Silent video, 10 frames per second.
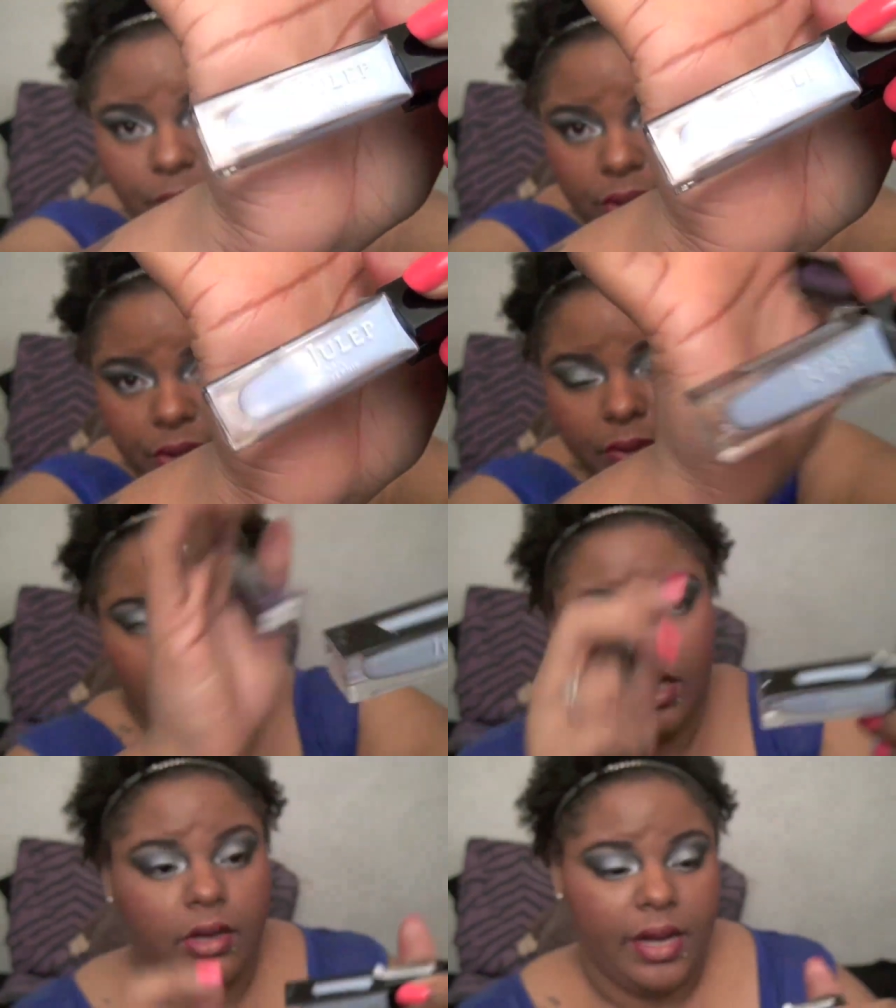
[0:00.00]
blue
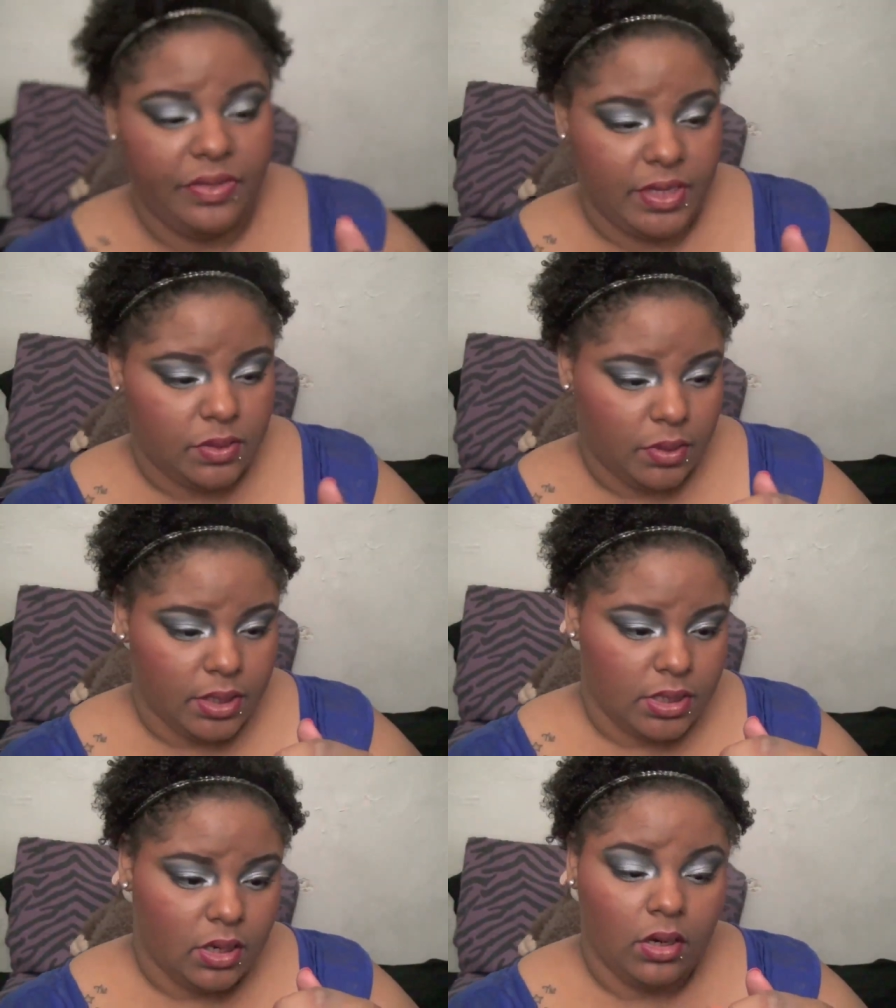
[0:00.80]
color and this one
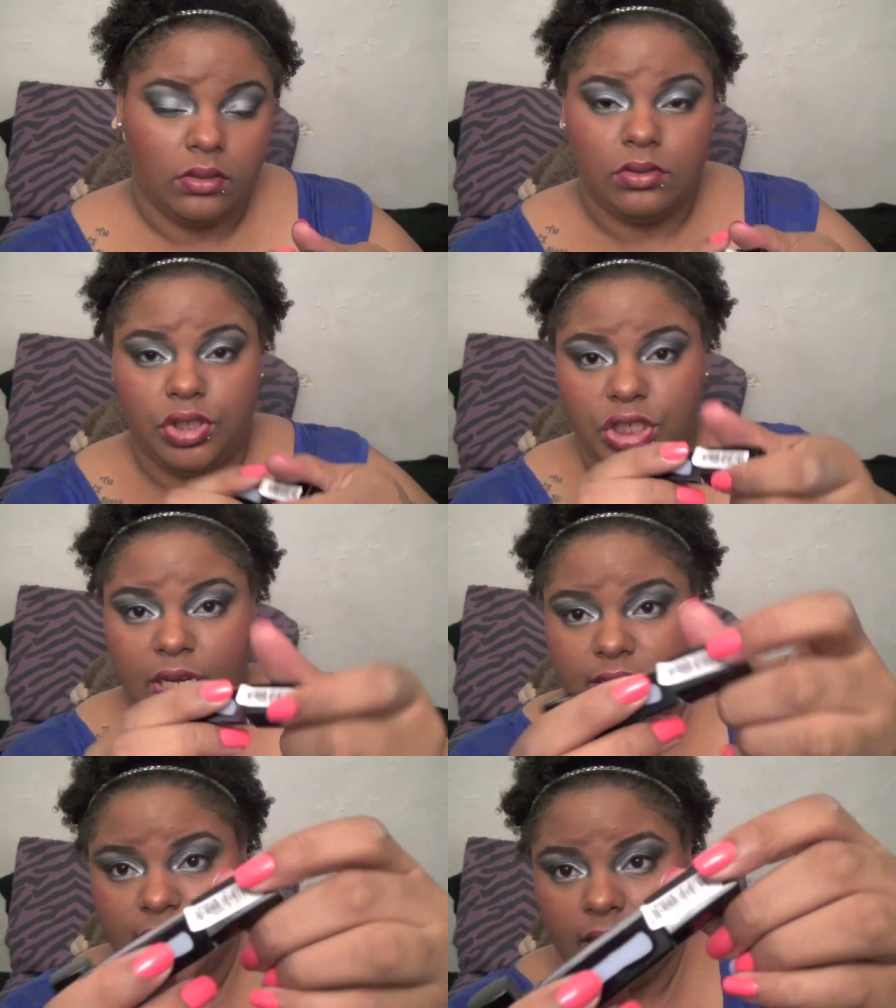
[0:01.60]
is called
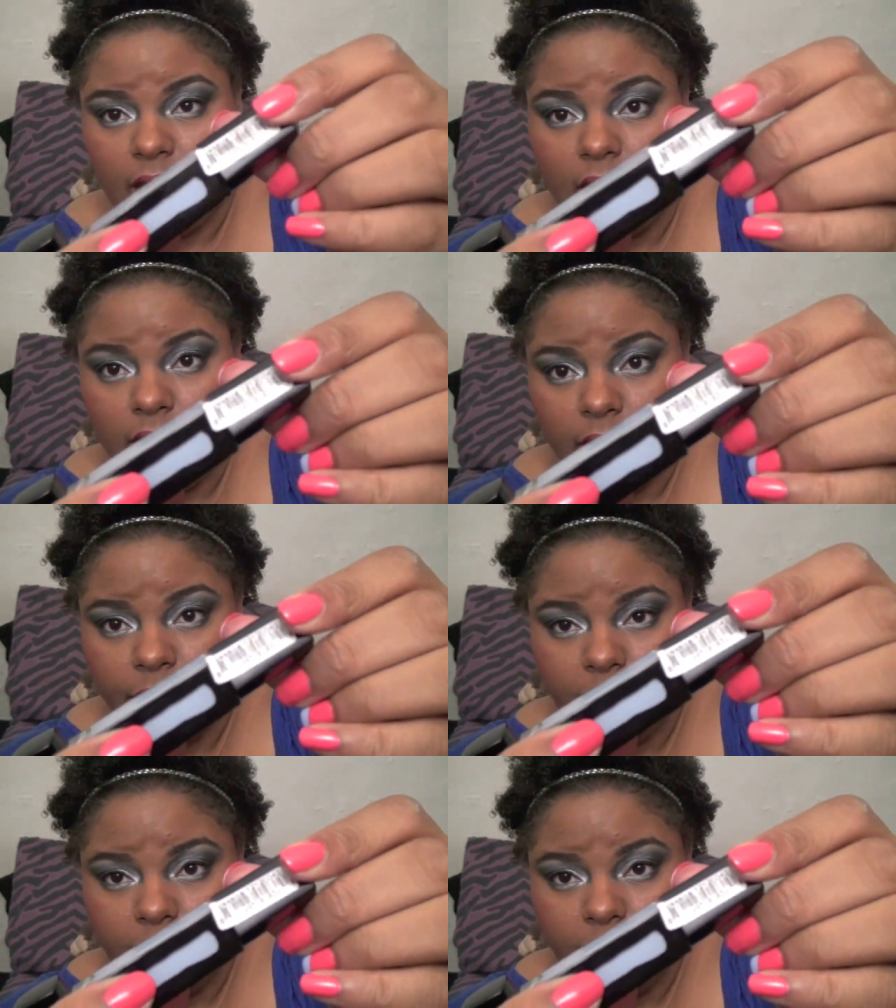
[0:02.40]
Jessica.